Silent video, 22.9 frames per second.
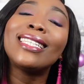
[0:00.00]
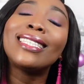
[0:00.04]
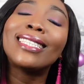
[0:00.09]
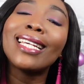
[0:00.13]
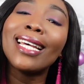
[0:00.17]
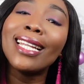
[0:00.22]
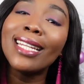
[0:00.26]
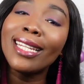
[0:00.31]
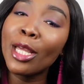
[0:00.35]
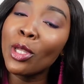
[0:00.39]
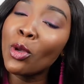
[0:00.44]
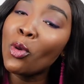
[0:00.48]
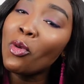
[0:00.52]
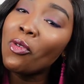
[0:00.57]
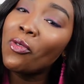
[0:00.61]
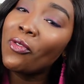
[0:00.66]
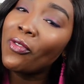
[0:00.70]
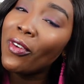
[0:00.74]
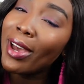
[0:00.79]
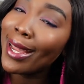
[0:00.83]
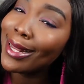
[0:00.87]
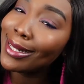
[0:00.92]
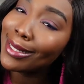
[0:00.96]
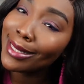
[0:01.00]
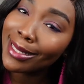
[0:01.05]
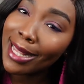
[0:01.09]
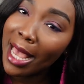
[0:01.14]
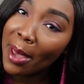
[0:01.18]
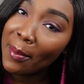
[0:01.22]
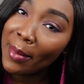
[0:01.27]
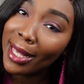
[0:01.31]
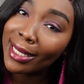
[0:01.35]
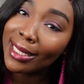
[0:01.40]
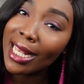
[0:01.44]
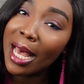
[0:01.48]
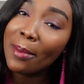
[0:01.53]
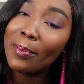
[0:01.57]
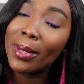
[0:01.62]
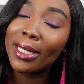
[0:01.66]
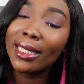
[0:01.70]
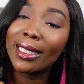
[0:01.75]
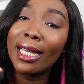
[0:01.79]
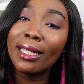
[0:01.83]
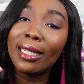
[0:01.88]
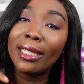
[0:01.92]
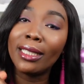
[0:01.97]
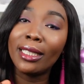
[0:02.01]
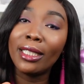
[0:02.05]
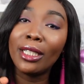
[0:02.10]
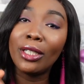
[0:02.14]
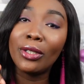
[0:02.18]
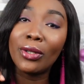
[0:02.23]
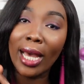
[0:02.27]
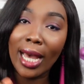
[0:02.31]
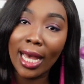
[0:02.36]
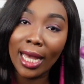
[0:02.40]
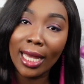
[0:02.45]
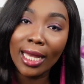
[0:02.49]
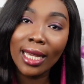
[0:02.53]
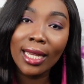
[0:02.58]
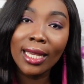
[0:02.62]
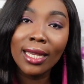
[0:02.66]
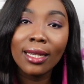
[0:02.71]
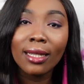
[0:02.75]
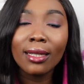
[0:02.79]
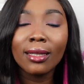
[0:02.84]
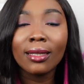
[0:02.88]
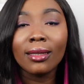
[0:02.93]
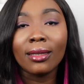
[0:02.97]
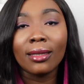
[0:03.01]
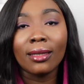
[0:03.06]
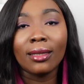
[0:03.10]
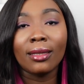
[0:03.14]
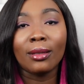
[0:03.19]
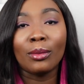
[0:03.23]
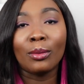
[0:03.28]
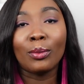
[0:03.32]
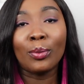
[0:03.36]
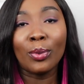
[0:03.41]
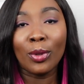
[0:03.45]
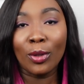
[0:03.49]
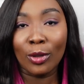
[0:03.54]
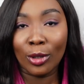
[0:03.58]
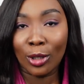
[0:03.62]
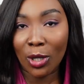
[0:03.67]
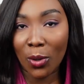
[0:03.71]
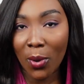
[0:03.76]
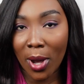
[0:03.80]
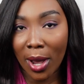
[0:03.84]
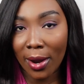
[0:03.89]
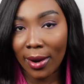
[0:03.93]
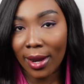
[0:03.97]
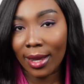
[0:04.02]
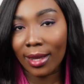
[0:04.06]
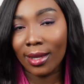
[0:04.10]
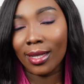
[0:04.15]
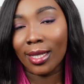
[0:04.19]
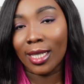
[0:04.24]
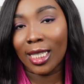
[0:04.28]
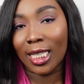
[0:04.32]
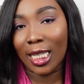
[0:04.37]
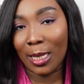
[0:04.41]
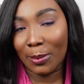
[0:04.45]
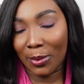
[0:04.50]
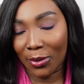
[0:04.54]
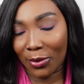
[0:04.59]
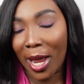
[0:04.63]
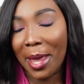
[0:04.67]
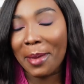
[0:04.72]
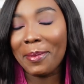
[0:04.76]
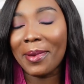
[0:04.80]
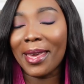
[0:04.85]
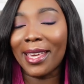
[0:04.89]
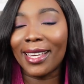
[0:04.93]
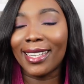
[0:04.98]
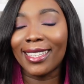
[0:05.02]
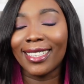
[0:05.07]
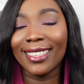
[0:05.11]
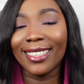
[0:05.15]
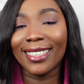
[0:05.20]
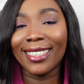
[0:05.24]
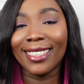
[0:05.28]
send them your first time as a channel leader for chawara subscribing eh?